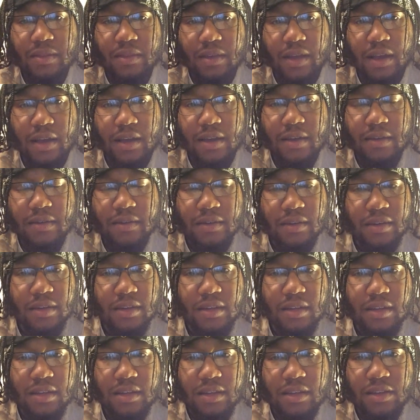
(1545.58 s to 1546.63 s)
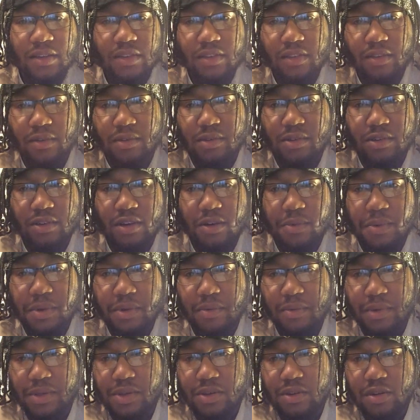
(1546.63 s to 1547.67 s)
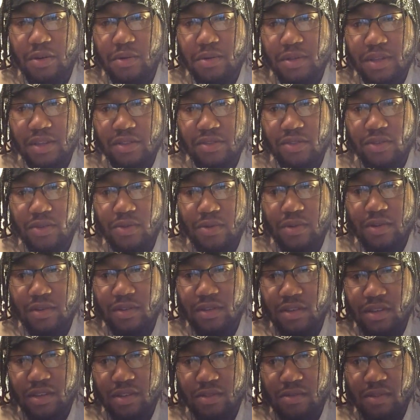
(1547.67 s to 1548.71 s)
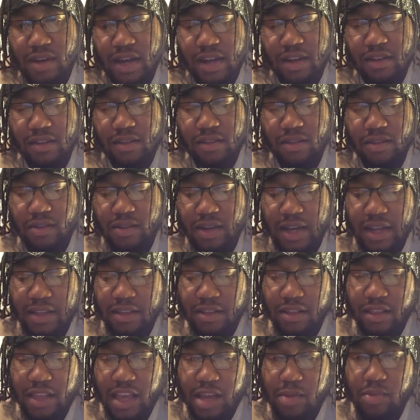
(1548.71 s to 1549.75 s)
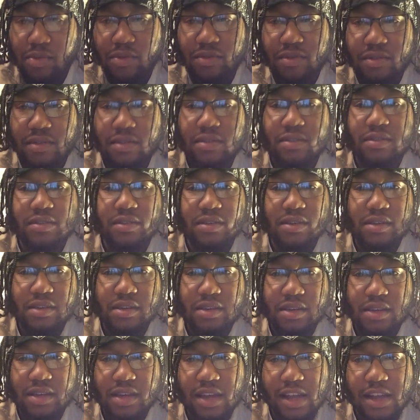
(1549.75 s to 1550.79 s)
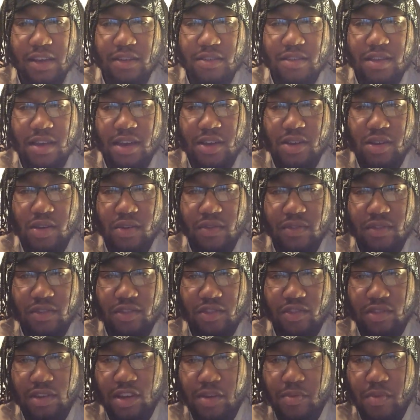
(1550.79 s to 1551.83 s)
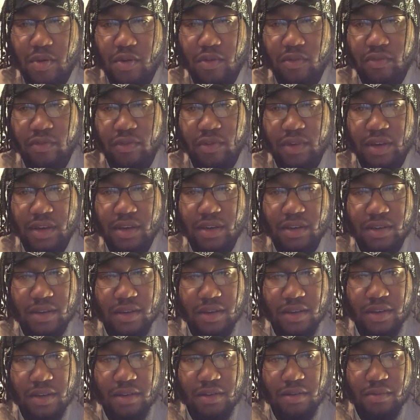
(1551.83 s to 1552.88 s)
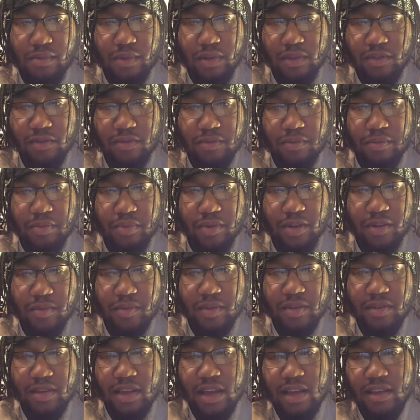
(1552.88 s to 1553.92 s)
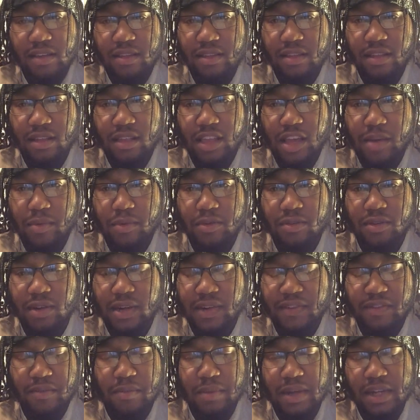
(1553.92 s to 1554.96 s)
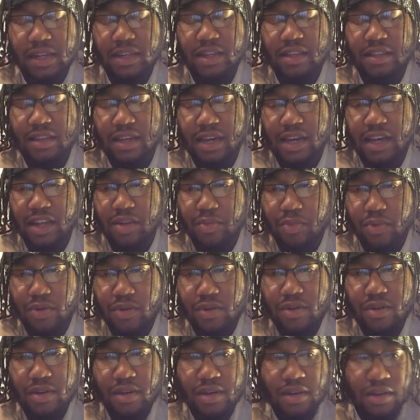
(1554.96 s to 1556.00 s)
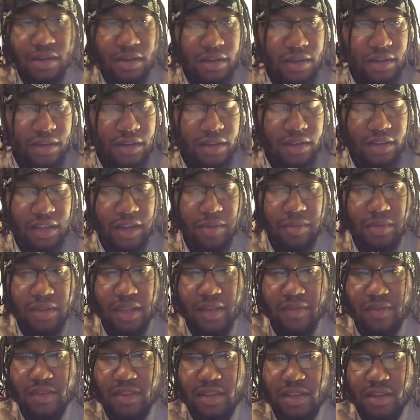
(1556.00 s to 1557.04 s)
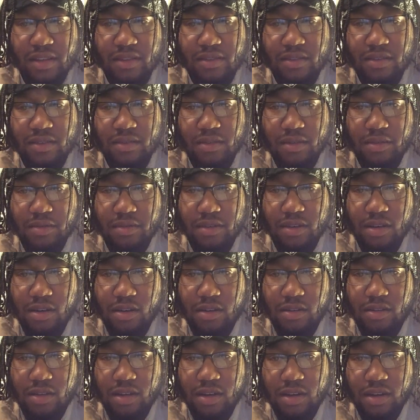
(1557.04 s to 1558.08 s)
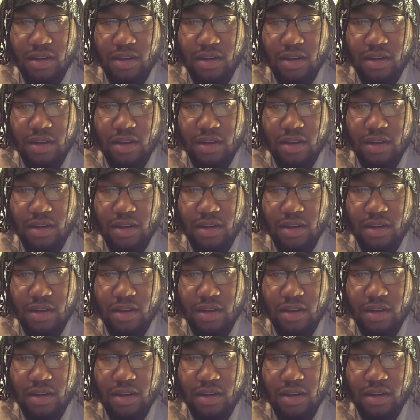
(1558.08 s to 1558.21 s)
All right. So when you go in the stores, you gotta look at the labels, and they'll tell you if it's GMO free, which pretty much the labels don't even mean anything anymore. So I believe it's called